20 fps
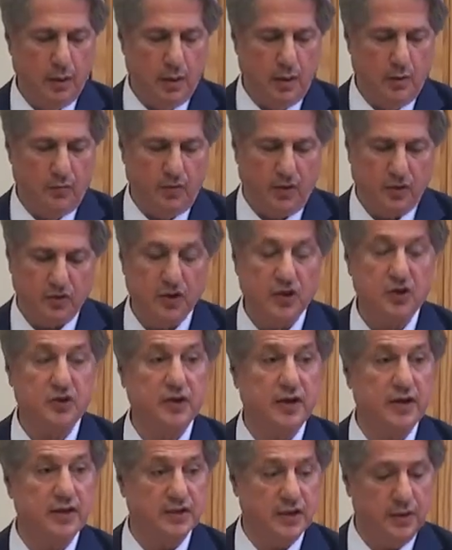For this
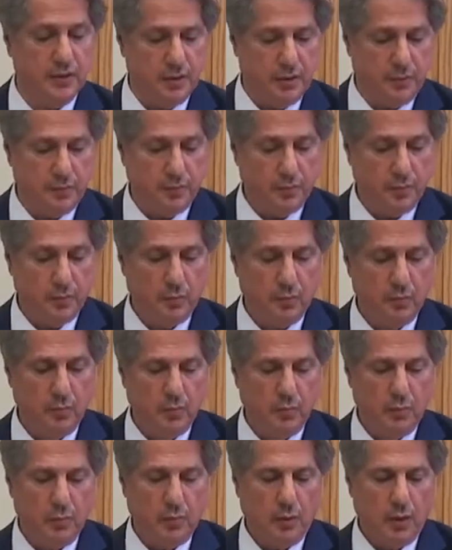reason,
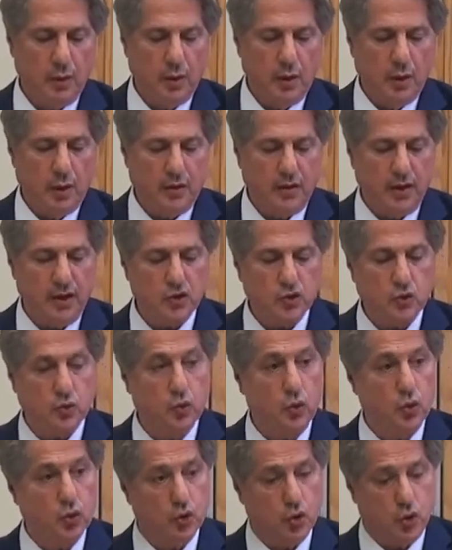these
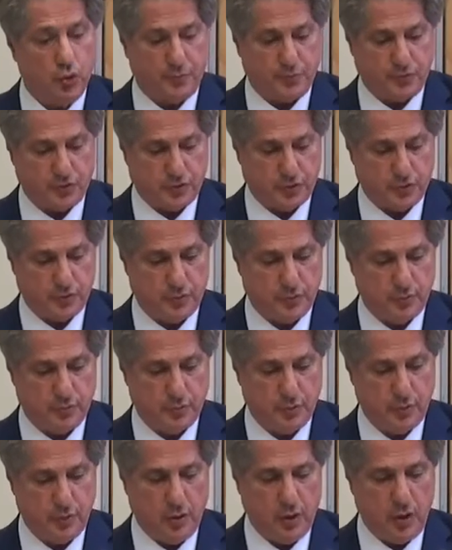two groups,
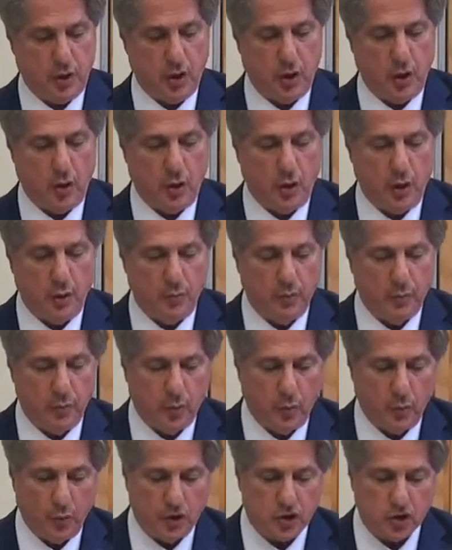
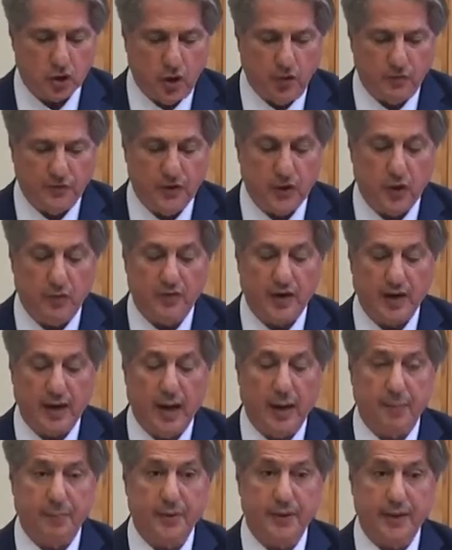which often
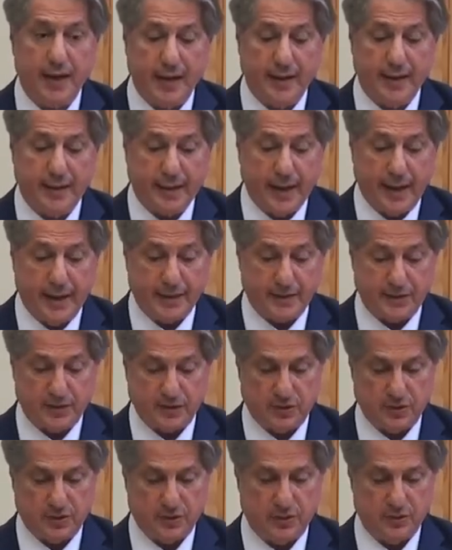overlap in any
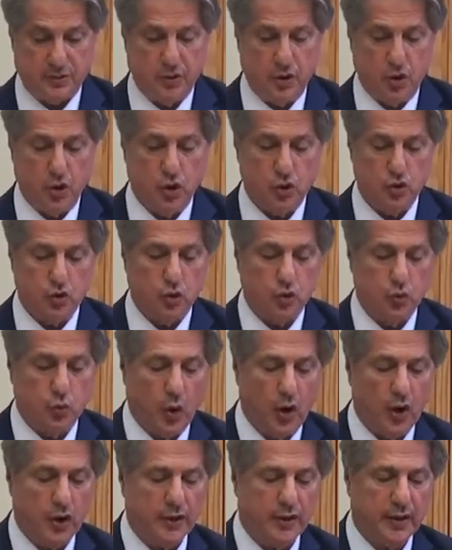case, should
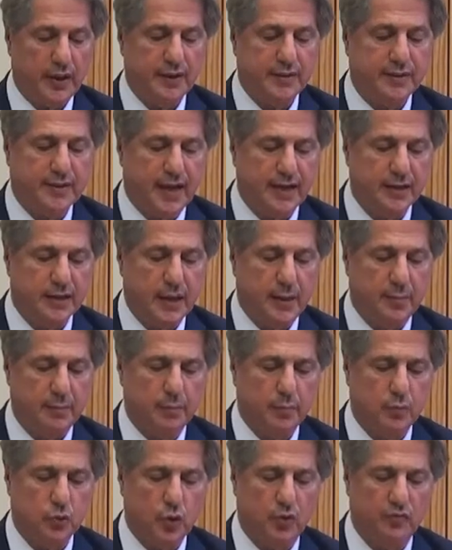work in
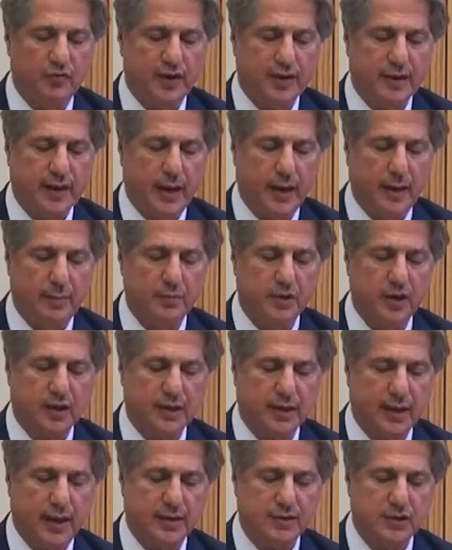tandem to overcome the
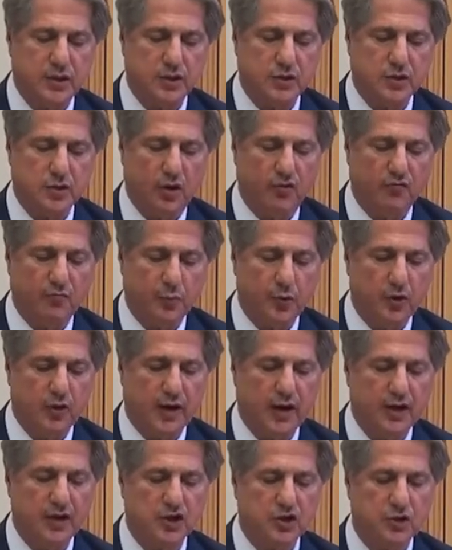crisis of
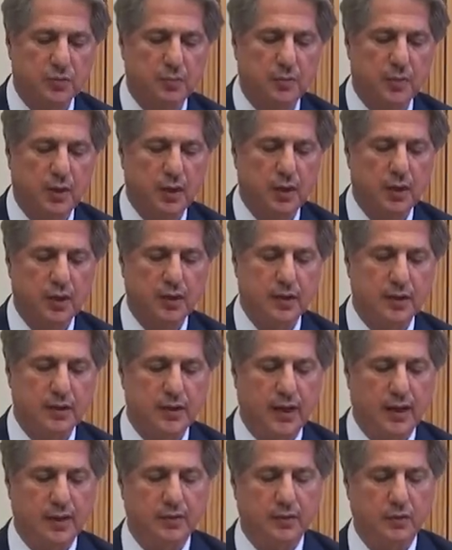pluralism
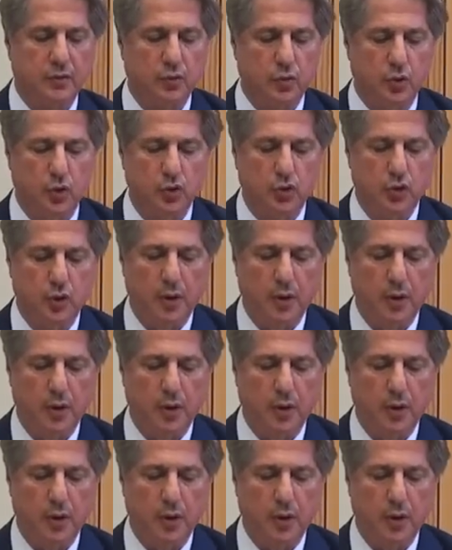that could